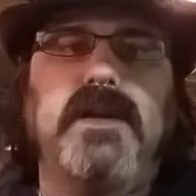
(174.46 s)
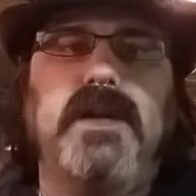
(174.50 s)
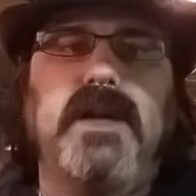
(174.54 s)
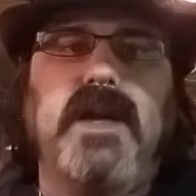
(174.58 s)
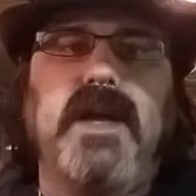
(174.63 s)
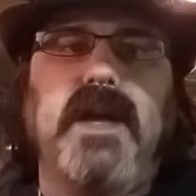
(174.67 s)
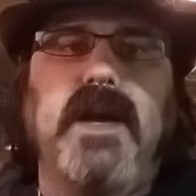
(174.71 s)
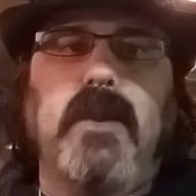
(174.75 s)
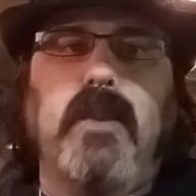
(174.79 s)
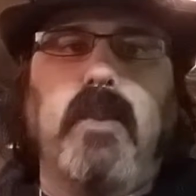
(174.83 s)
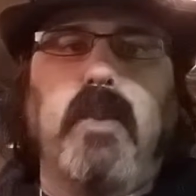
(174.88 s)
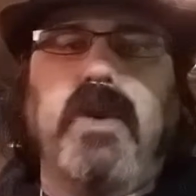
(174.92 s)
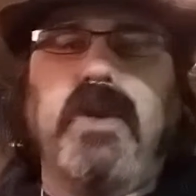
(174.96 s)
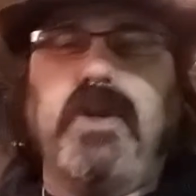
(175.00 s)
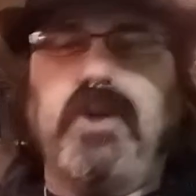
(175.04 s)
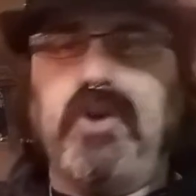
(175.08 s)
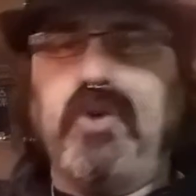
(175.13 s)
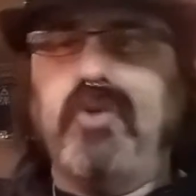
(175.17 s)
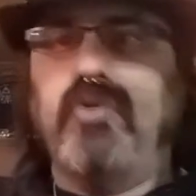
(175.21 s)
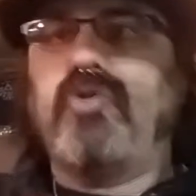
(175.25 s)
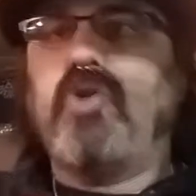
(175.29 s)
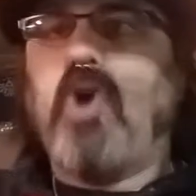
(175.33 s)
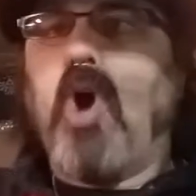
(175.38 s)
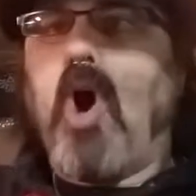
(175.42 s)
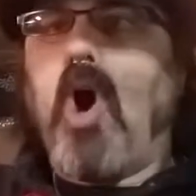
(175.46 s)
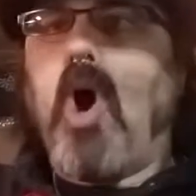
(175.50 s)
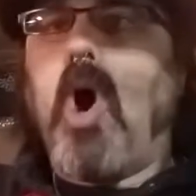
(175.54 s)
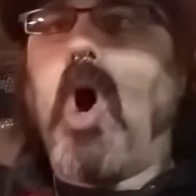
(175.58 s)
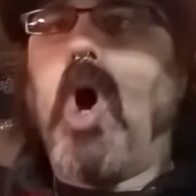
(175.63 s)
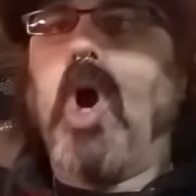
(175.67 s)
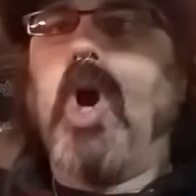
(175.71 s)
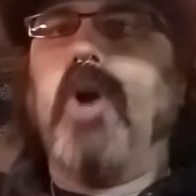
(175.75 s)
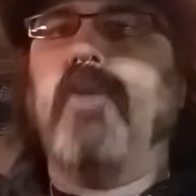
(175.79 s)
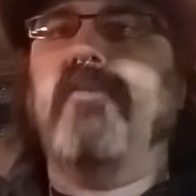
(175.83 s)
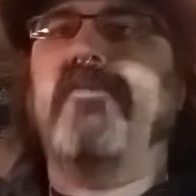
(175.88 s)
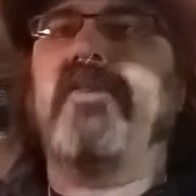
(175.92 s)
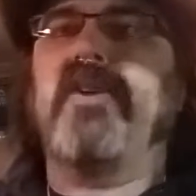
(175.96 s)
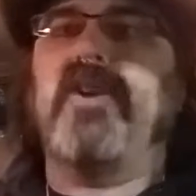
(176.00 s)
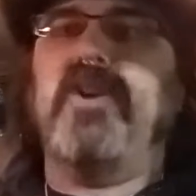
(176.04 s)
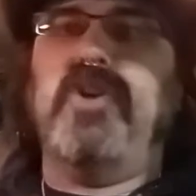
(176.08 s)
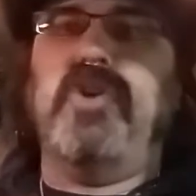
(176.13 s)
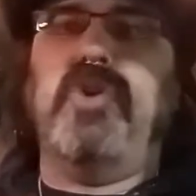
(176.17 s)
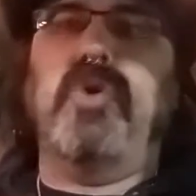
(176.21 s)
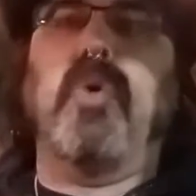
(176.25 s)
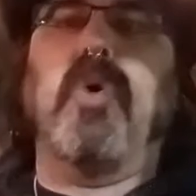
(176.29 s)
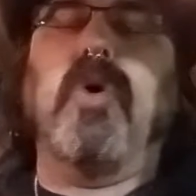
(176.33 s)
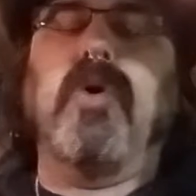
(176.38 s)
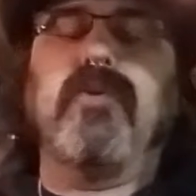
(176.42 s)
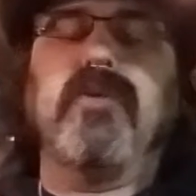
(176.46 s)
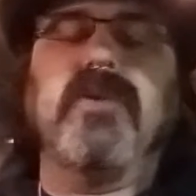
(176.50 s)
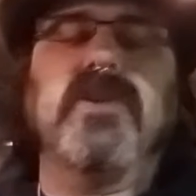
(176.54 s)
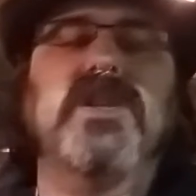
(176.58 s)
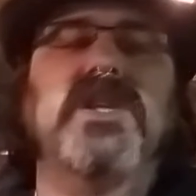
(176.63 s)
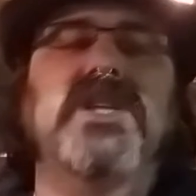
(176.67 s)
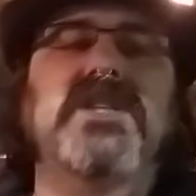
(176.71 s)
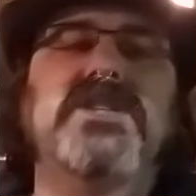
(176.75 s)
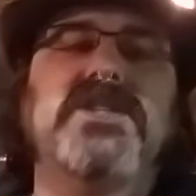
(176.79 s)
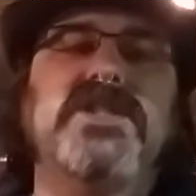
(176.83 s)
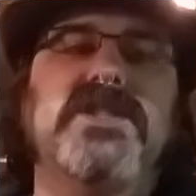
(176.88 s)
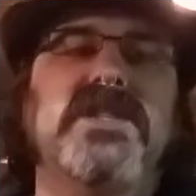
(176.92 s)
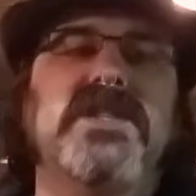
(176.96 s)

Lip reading: And when you carve your religion